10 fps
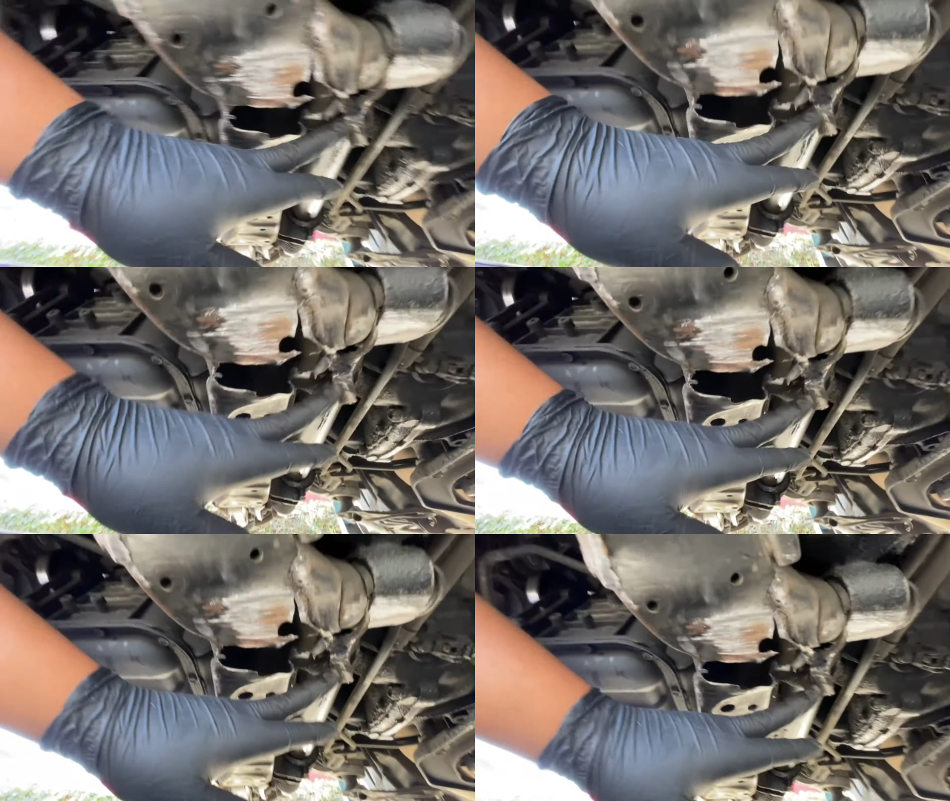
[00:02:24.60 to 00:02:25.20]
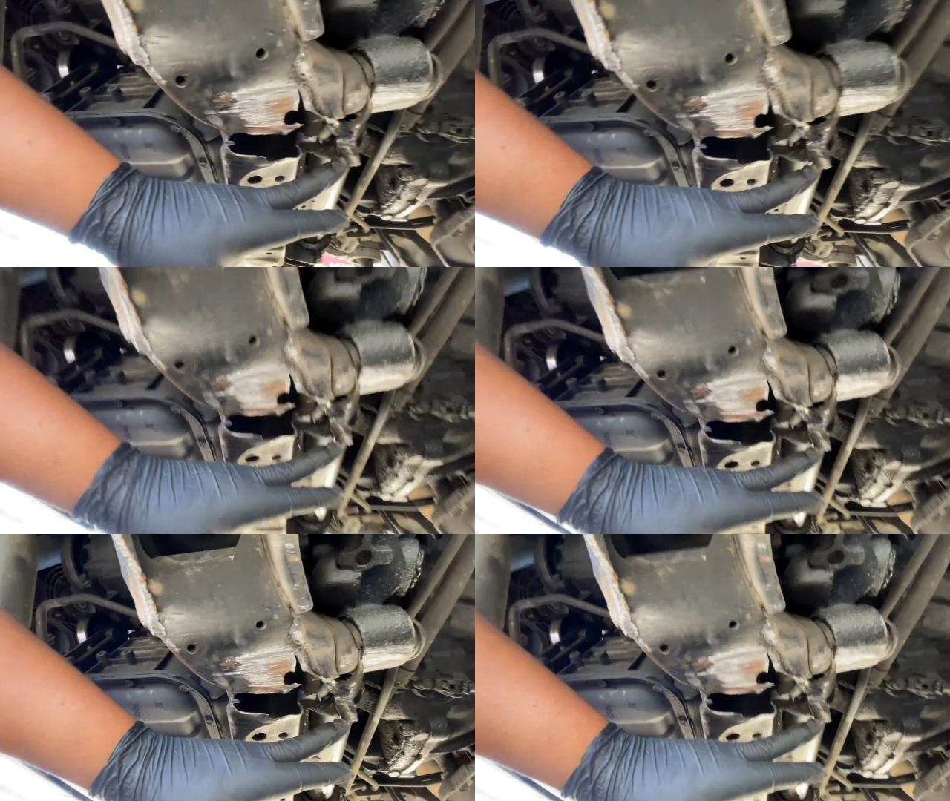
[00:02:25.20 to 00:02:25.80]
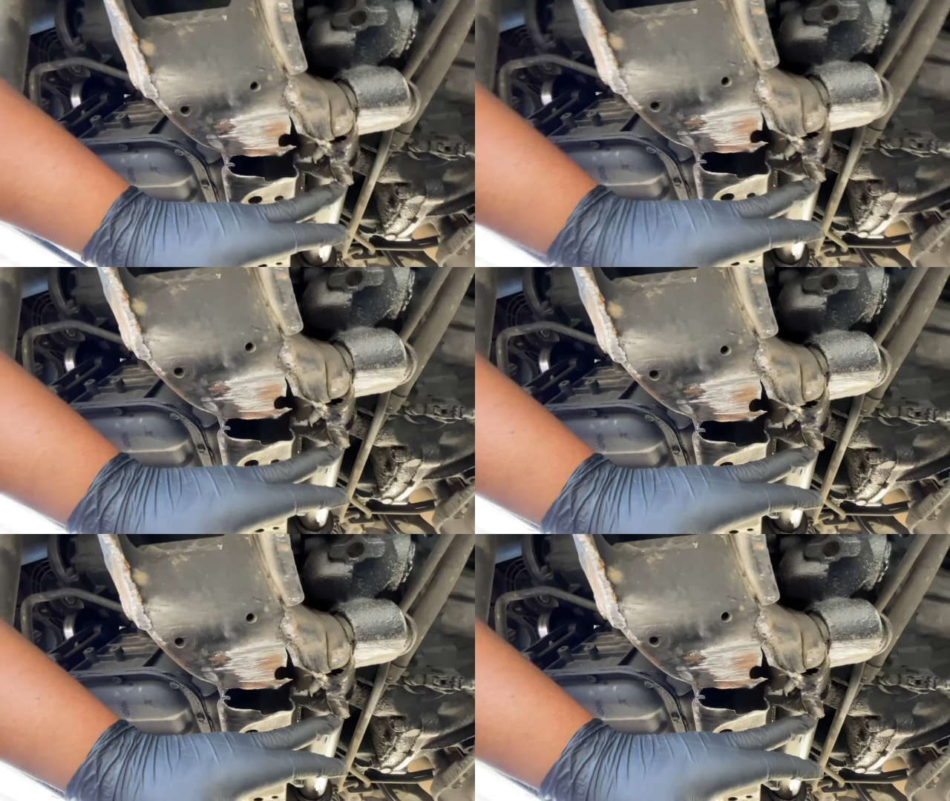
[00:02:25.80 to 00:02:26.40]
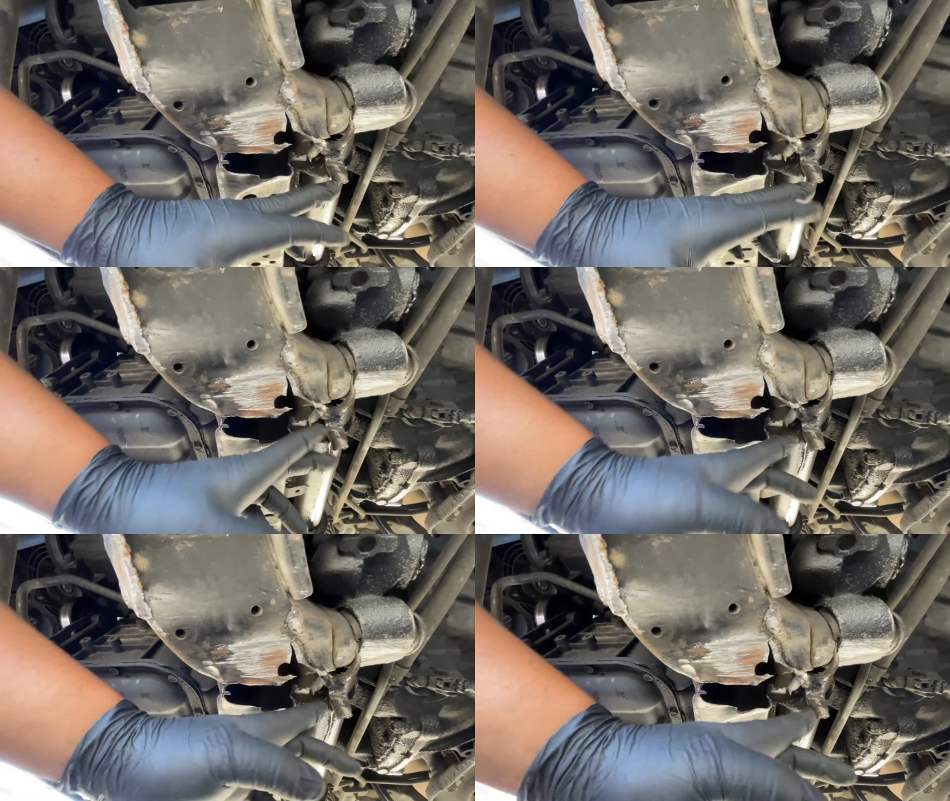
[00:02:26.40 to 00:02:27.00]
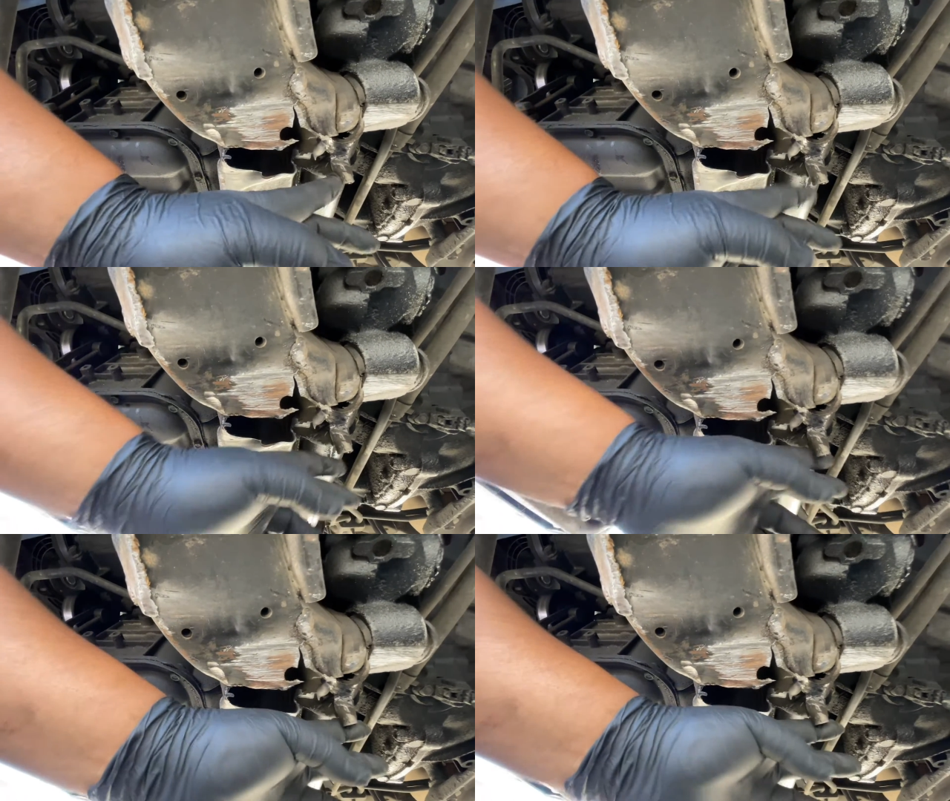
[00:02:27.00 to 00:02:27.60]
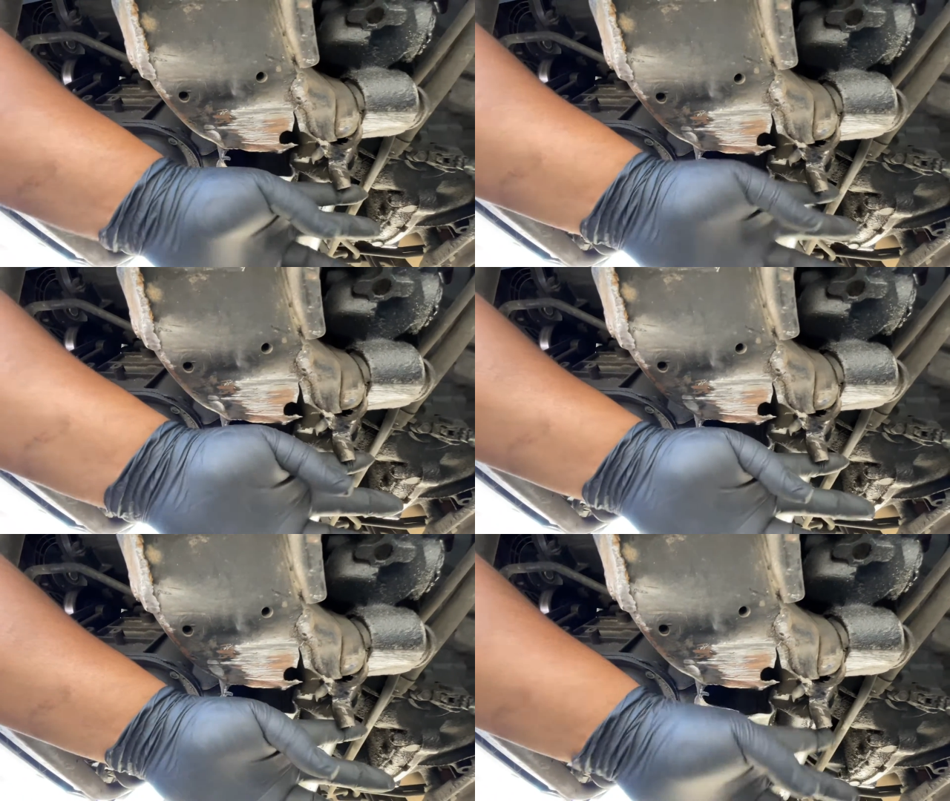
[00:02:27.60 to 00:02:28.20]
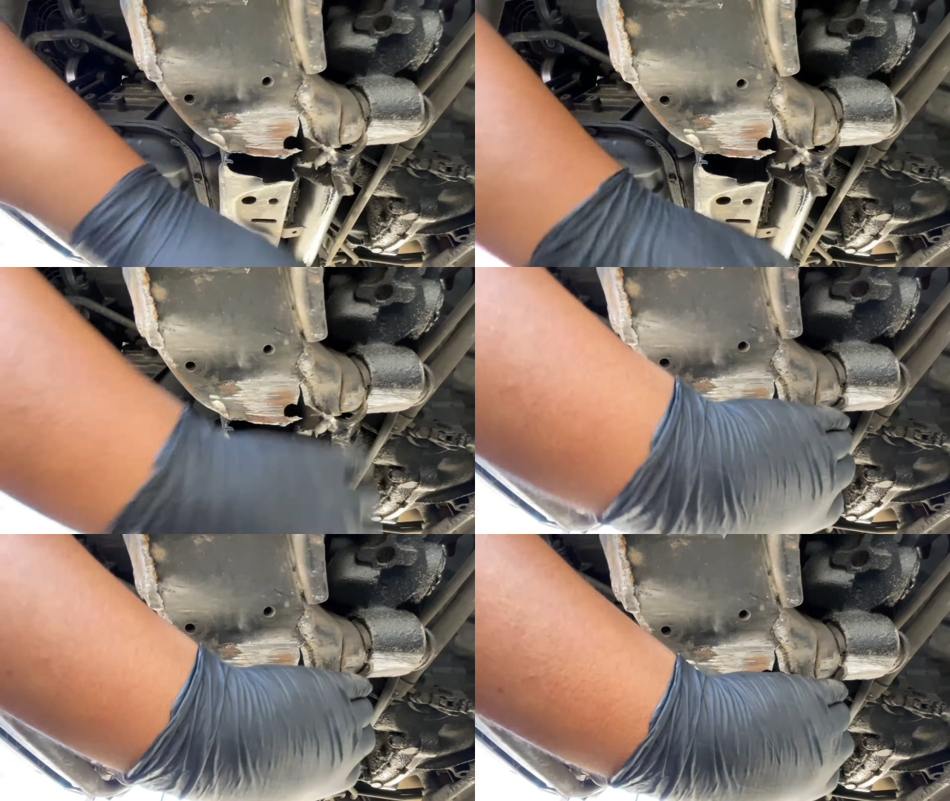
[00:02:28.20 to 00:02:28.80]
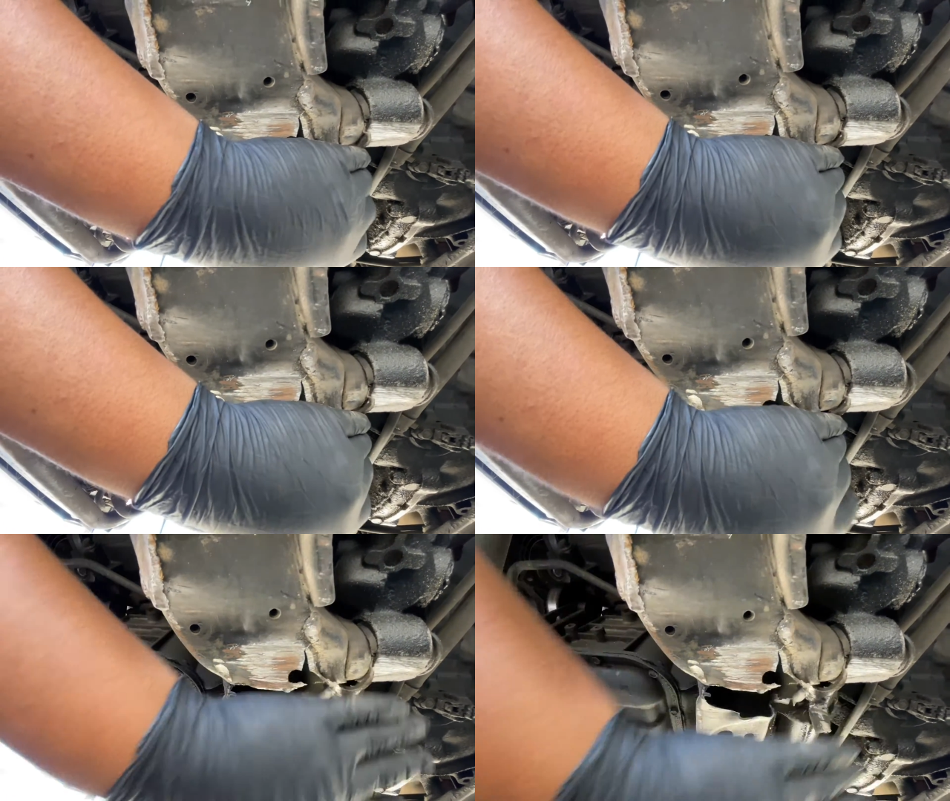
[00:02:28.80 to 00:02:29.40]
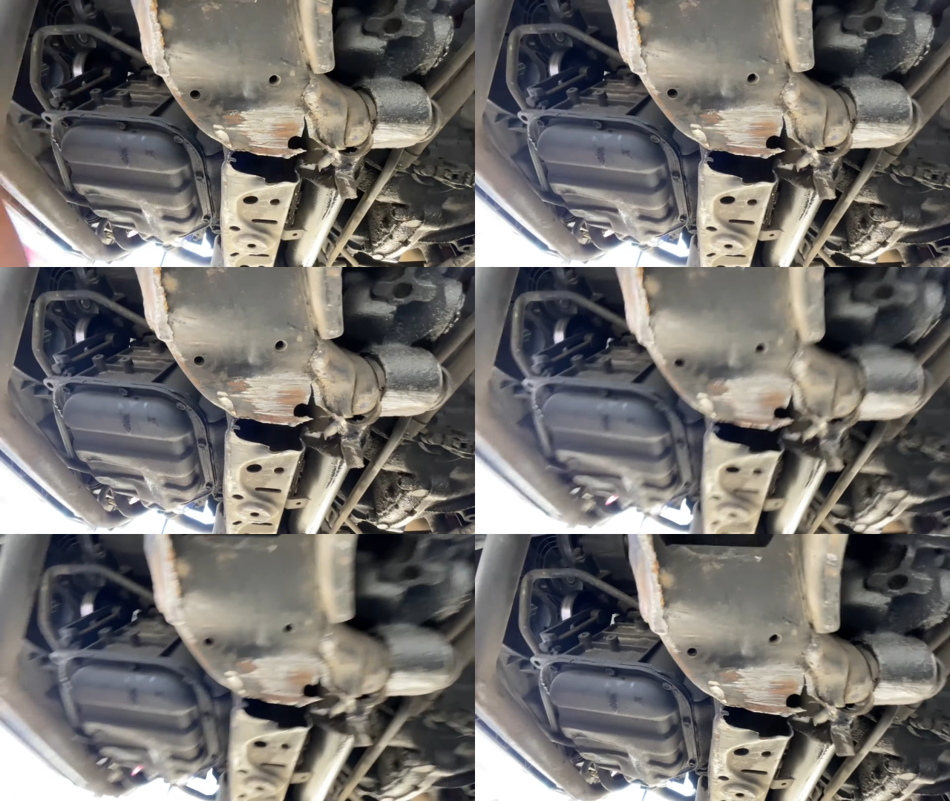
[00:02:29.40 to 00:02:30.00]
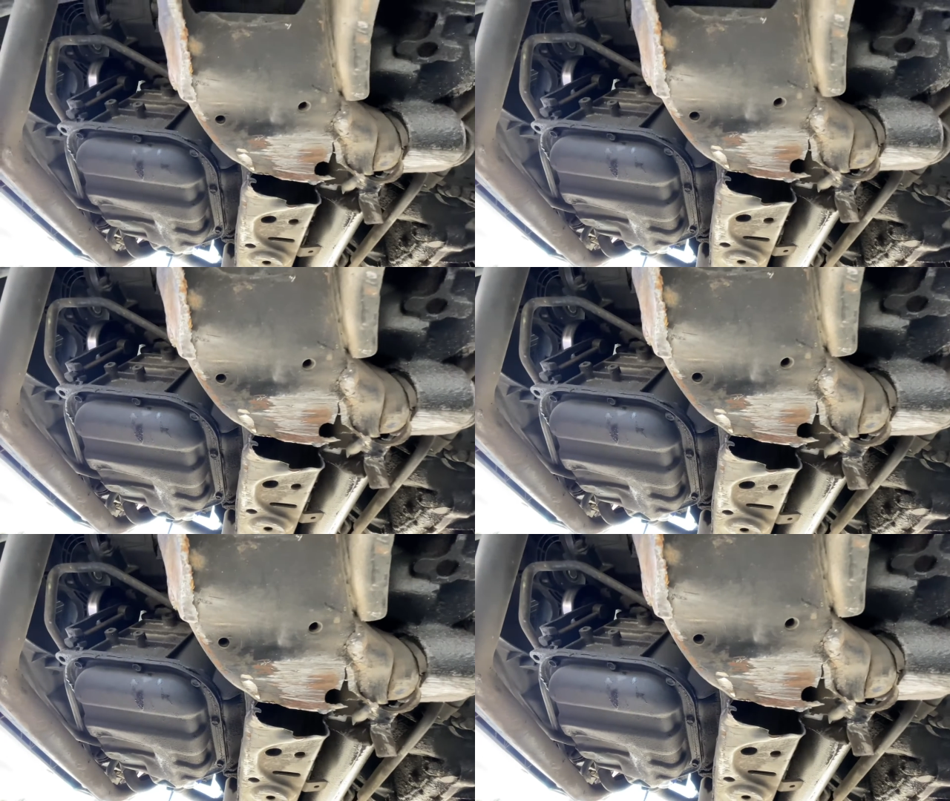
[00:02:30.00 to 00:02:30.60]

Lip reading: [unreadable: no face in view]